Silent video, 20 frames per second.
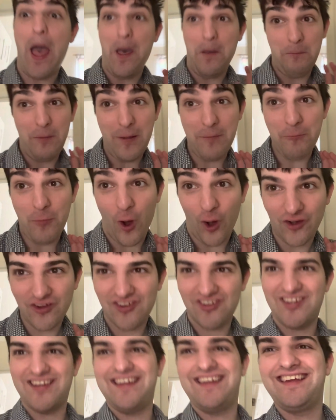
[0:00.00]
bit
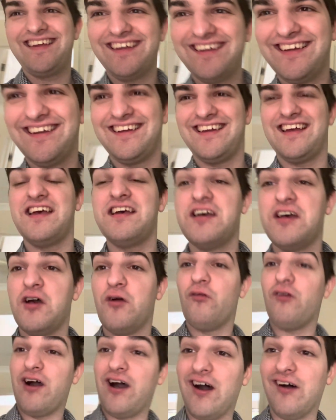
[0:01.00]
bossy.
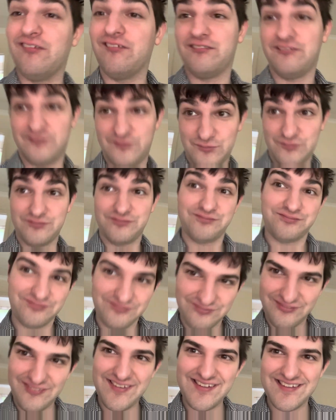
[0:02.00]
well,
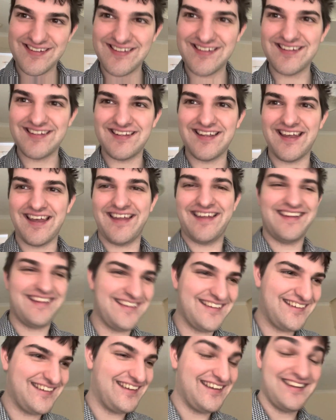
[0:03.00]
yeah,
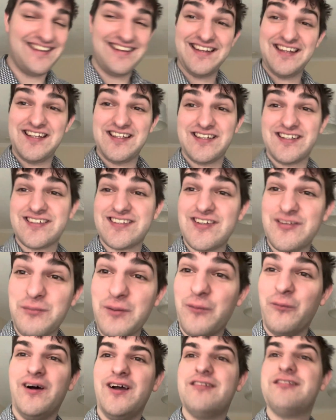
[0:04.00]
she's my
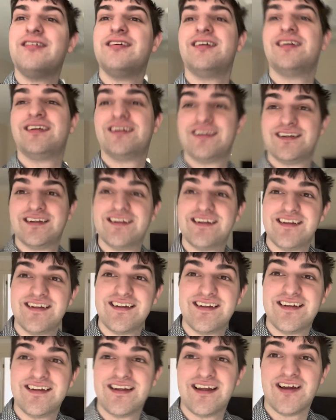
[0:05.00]
wife.
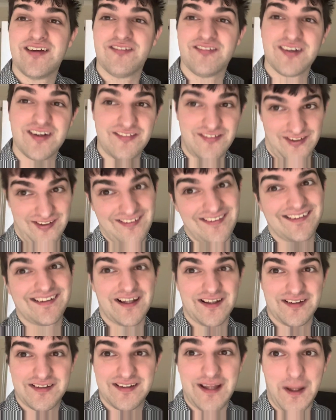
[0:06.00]
And works like
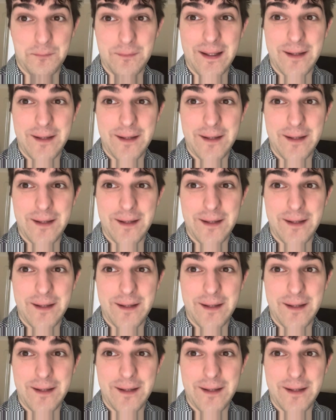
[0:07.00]
it can